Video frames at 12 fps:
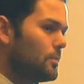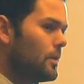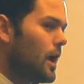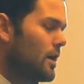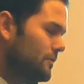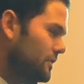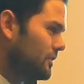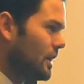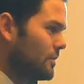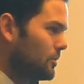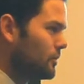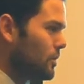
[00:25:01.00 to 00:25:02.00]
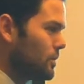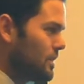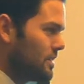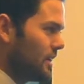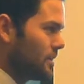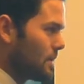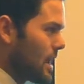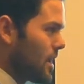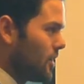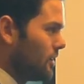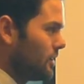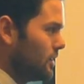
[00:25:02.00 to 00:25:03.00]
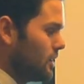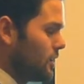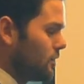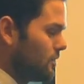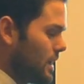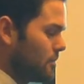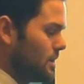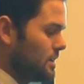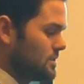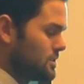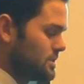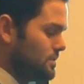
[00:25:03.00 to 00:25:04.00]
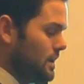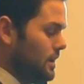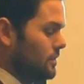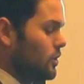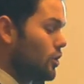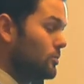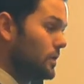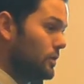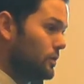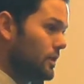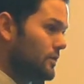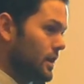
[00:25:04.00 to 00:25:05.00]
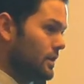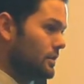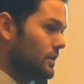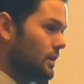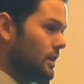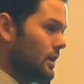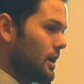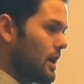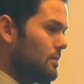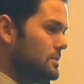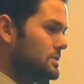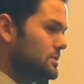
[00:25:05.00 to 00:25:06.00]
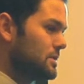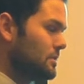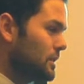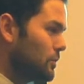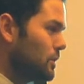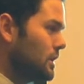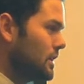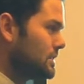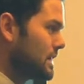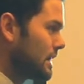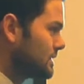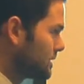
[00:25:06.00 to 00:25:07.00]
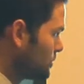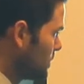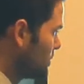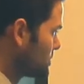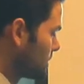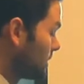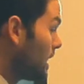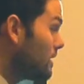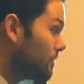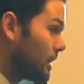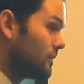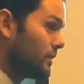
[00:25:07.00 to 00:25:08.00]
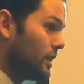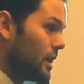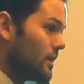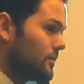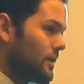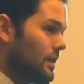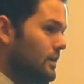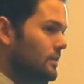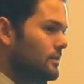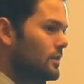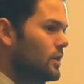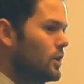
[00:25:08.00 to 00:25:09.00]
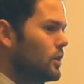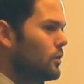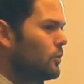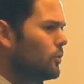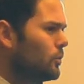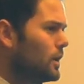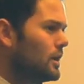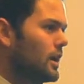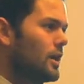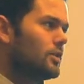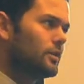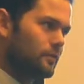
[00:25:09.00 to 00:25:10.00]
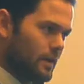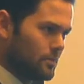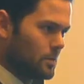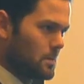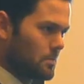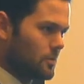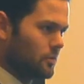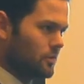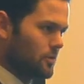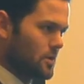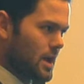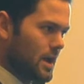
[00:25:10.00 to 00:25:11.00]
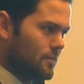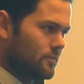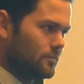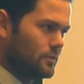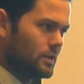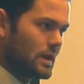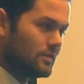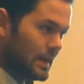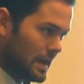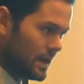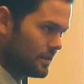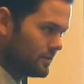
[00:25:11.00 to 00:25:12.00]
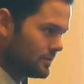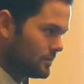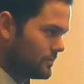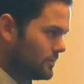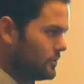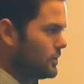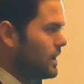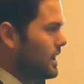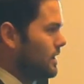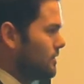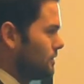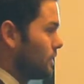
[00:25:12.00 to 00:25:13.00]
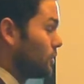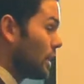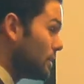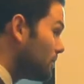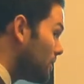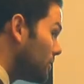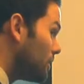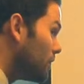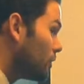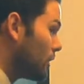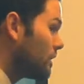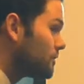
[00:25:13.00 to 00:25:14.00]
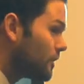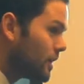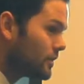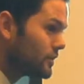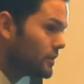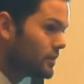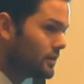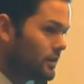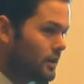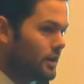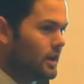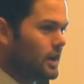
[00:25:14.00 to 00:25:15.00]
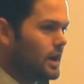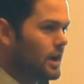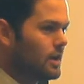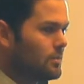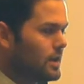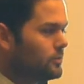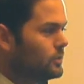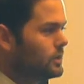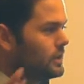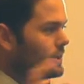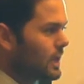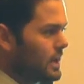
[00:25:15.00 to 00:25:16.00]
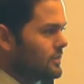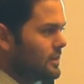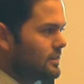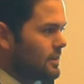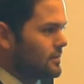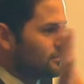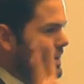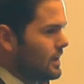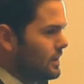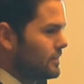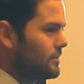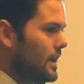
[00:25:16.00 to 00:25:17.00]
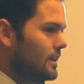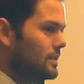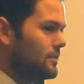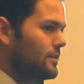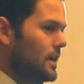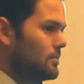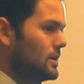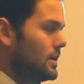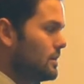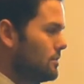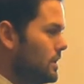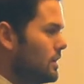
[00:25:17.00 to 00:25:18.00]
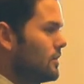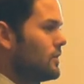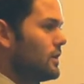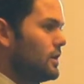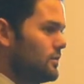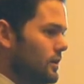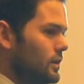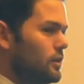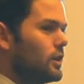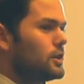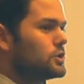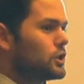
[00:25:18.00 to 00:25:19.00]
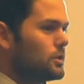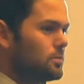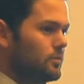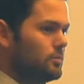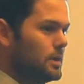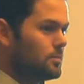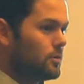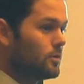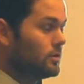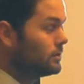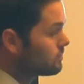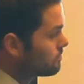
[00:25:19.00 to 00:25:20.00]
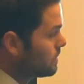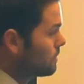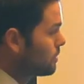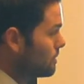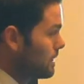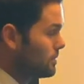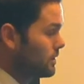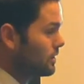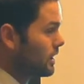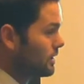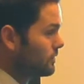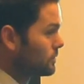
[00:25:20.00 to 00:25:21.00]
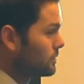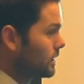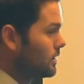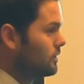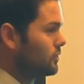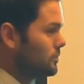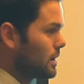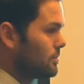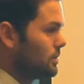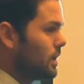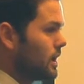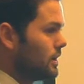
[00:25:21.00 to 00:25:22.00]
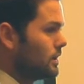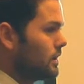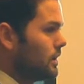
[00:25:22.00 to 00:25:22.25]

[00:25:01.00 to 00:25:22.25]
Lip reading: Oftentimes, though, we think about, family as just being the home that you live in. And so something that a tactic we use on the Lifeline very often is, well, what other family members do you have? Do you have an aunt? Do you have a grandmother or grandfather? And really kind of identifying the fact that family can be a very, very large group of people maybe you're not even related to by blood.